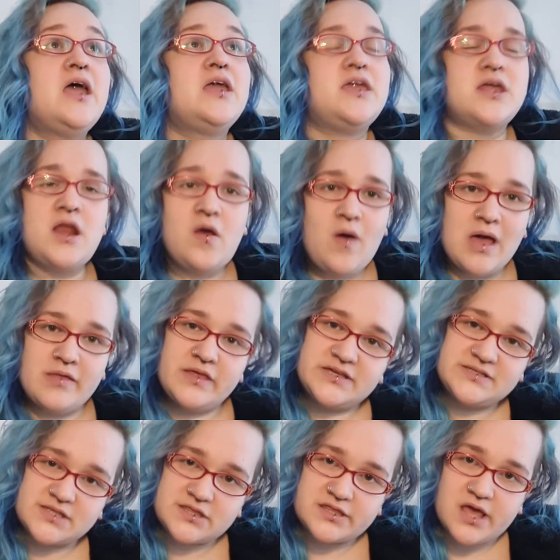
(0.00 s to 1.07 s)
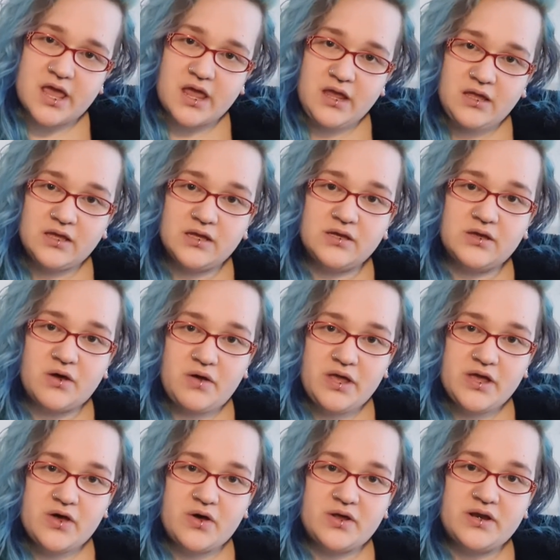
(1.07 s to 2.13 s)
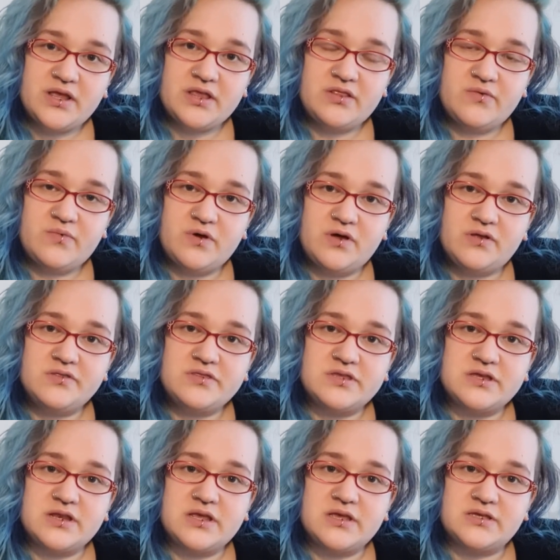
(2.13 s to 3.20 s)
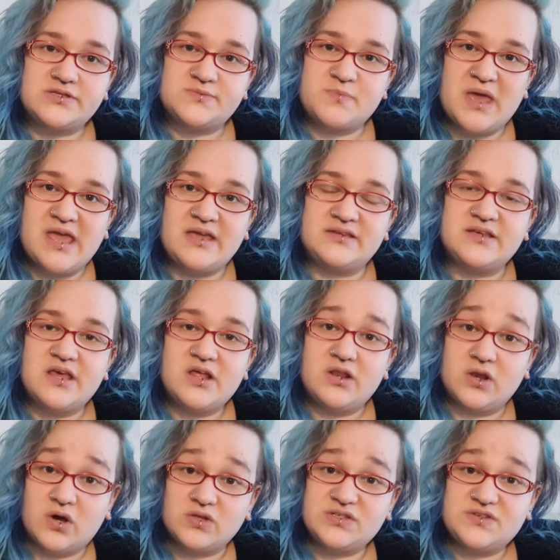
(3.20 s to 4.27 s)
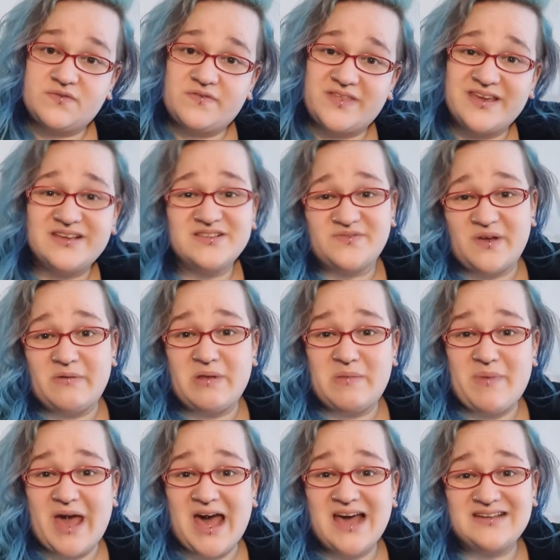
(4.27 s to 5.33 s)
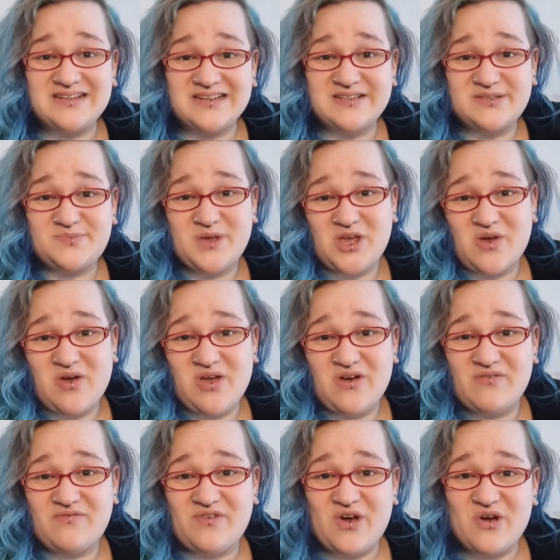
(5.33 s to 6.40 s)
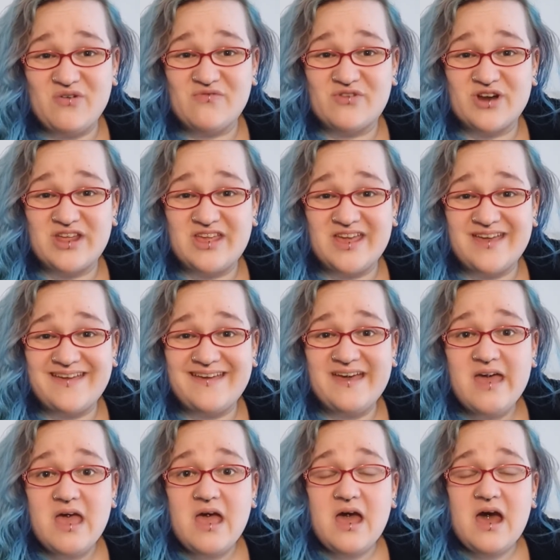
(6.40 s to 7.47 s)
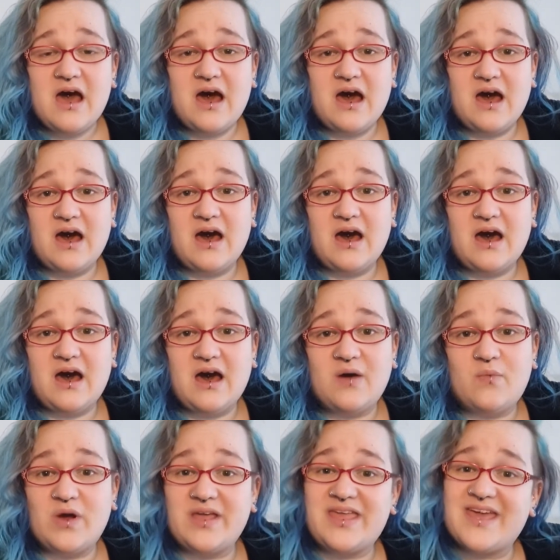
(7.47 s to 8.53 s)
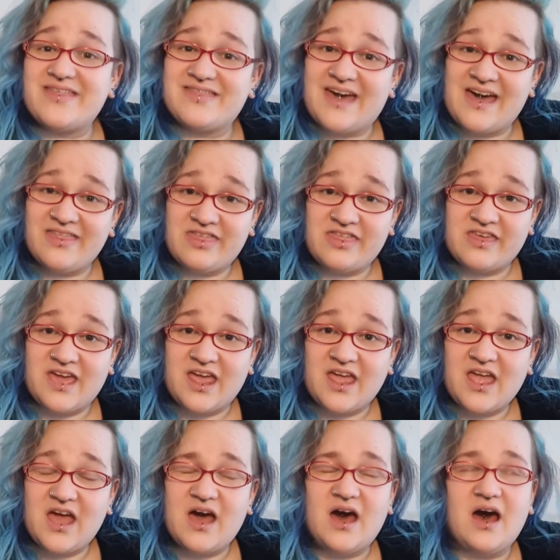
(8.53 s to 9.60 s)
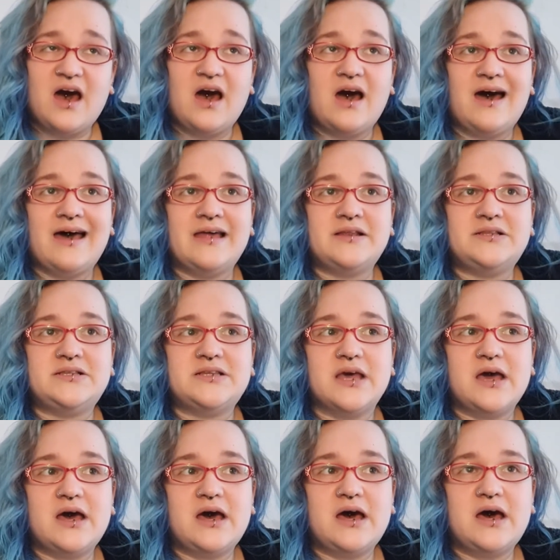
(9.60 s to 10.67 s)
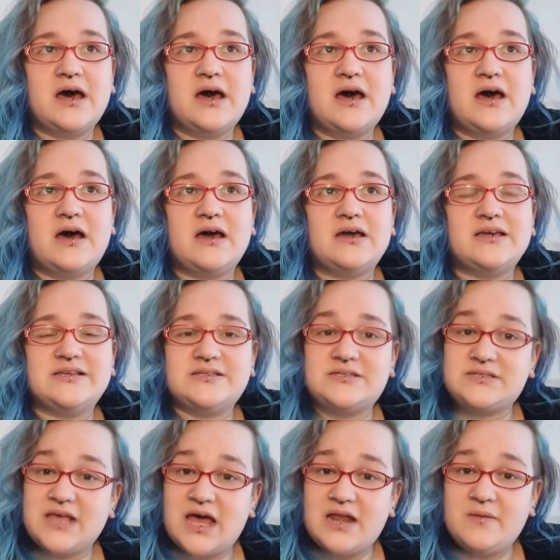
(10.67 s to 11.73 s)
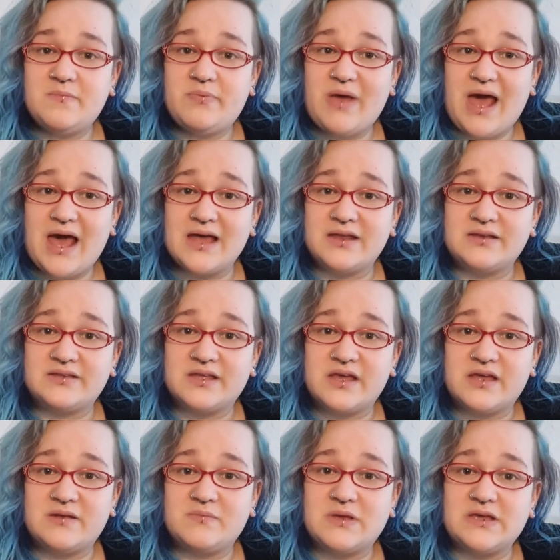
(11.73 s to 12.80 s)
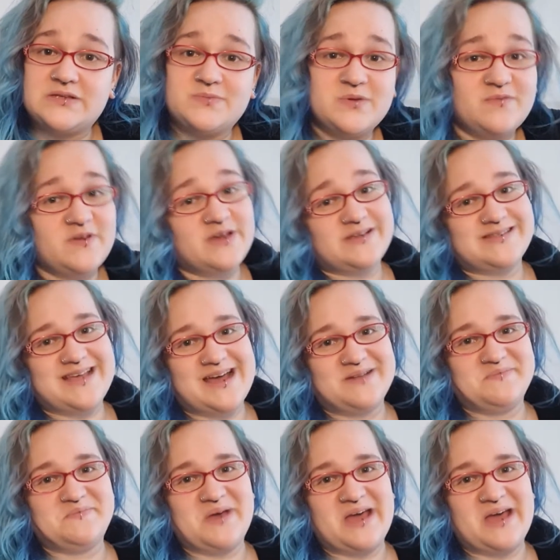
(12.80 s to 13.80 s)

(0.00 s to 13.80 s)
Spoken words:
You know how there's a thing going on in the world that has made lots of things very bad, and it's been going on for over a year? Well, yeah, that thing. And, sad and bad, and makes me feel sad and